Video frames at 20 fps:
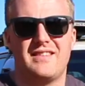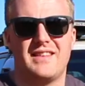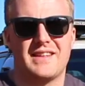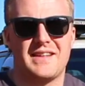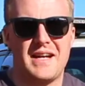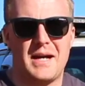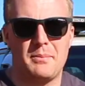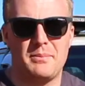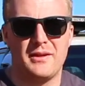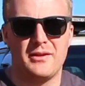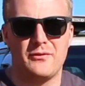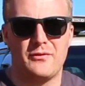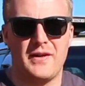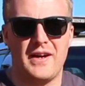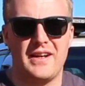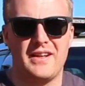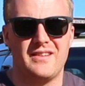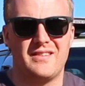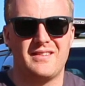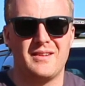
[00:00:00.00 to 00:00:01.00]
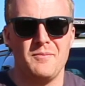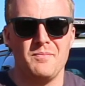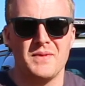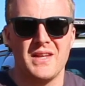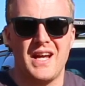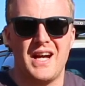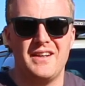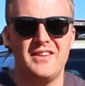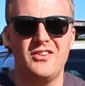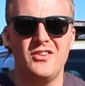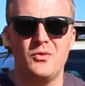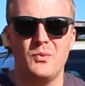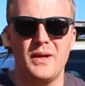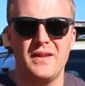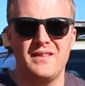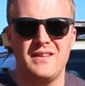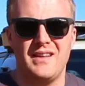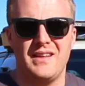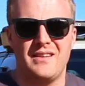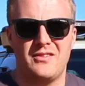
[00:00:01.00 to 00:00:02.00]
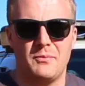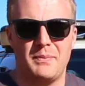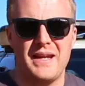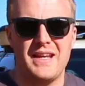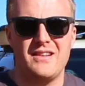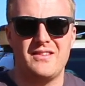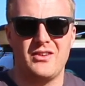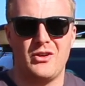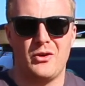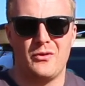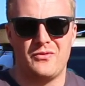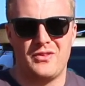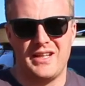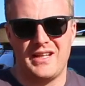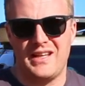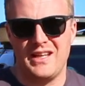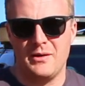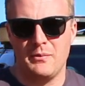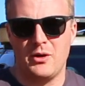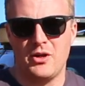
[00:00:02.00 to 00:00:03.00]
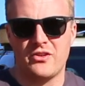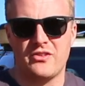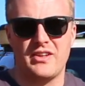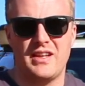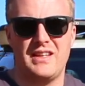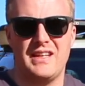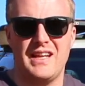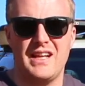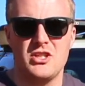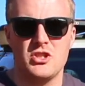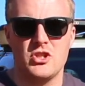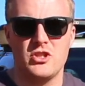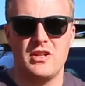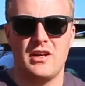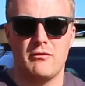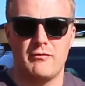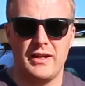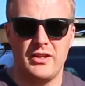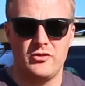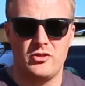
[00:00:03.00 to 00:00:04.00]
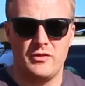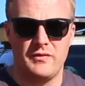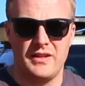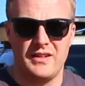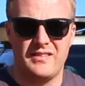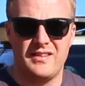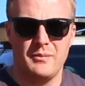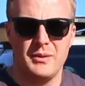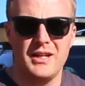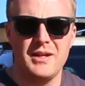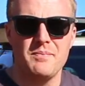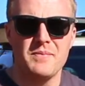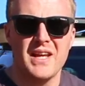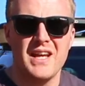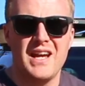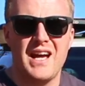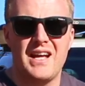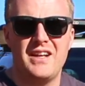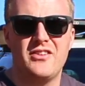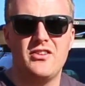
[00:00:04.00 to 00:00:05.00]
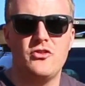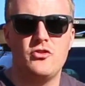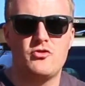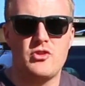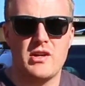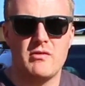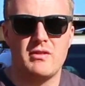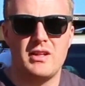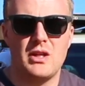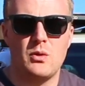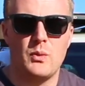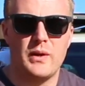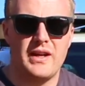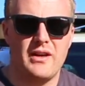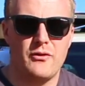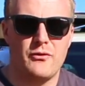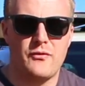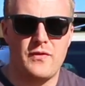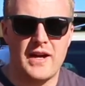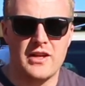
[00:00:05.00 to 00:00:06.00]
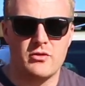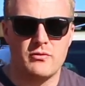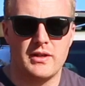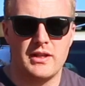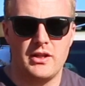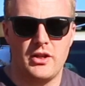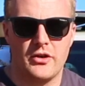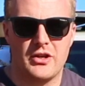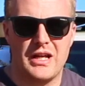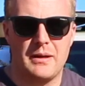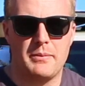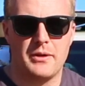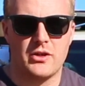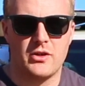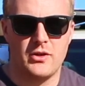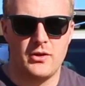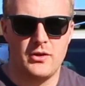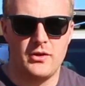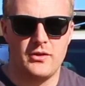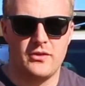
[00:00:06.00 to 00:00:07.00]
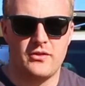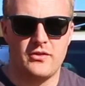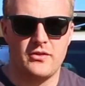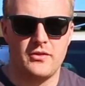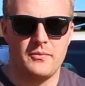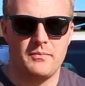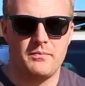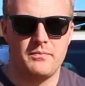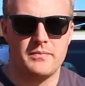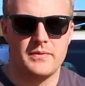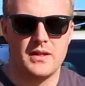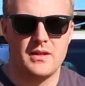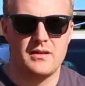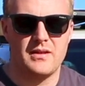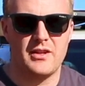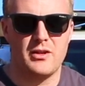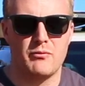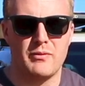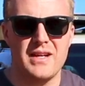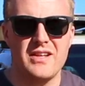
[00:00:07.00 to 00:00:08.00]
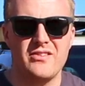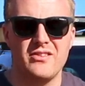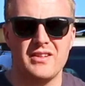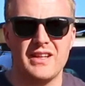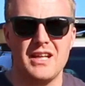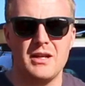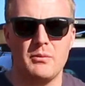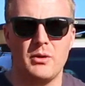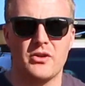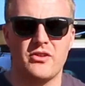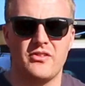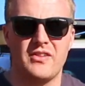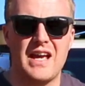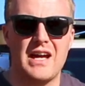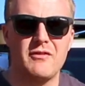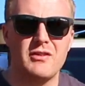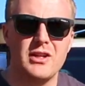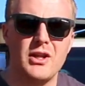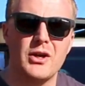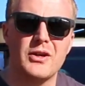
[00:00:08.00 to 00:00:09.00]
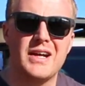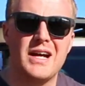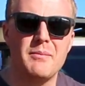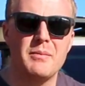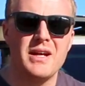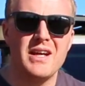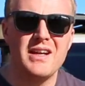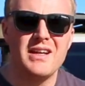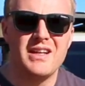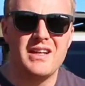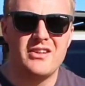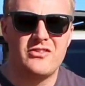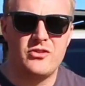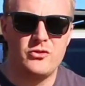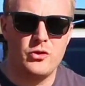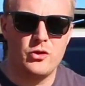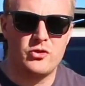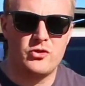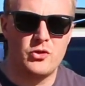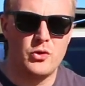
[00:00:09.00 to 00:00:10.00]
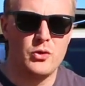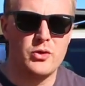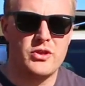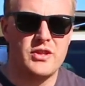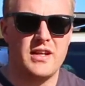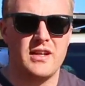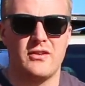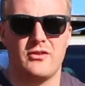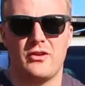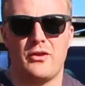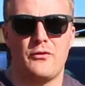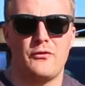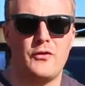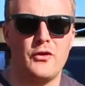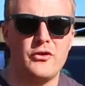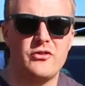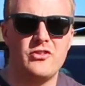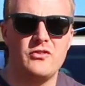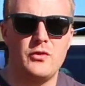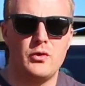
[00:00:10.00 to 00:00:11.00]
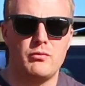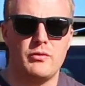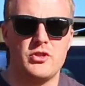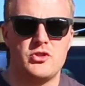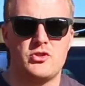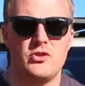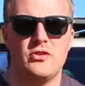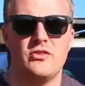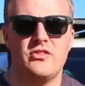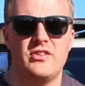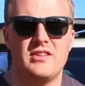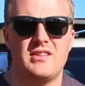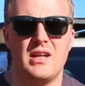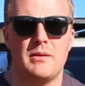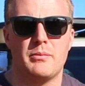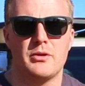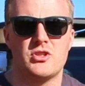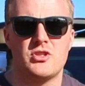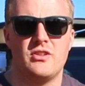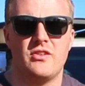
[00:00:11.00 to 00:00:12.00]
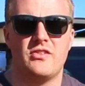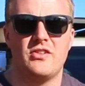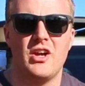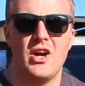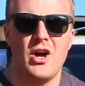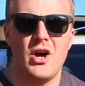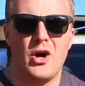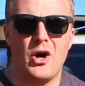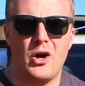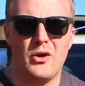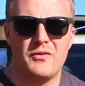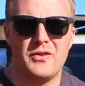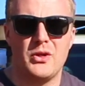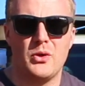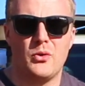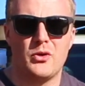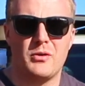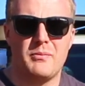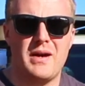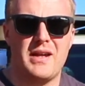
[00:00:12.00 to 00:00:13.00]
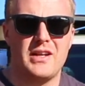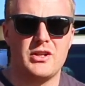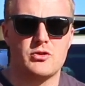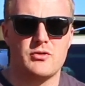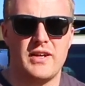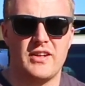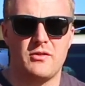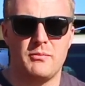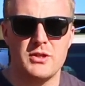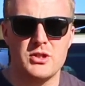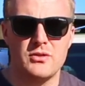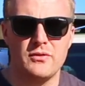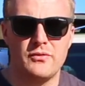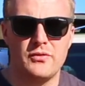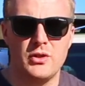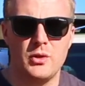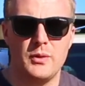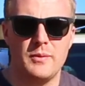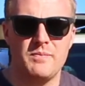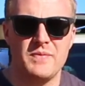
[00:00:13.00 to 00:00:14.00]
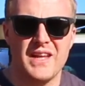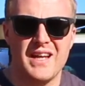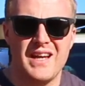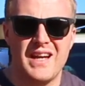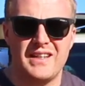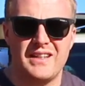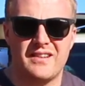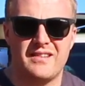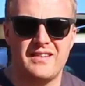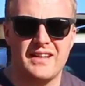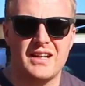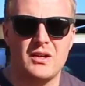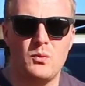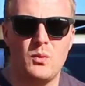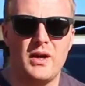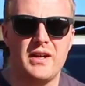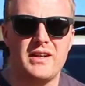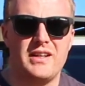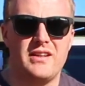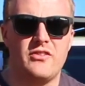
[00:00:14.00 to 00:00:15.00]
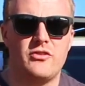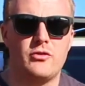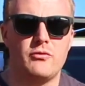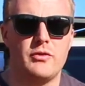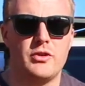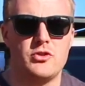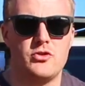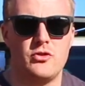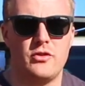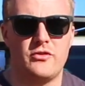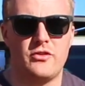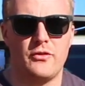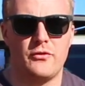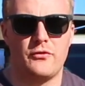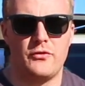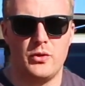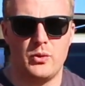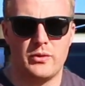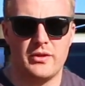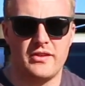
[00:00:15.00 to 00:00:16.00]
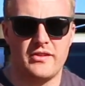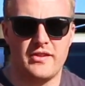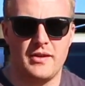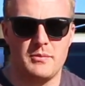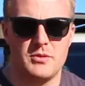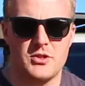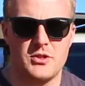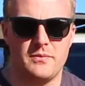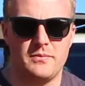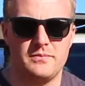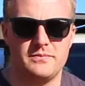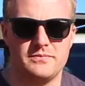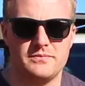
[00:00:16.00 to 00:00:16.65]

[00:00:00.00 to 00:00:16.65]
the coupling phase, and this is when the speeds of the gearbox and the engine are relatively similar, and this is generally where factory lockup occurs. Now the reason gearboxes have a lockup is to do two things. First of all, reduce the temperatures of the automatic transmission fluid, and the second one is to reduce fuel consumption.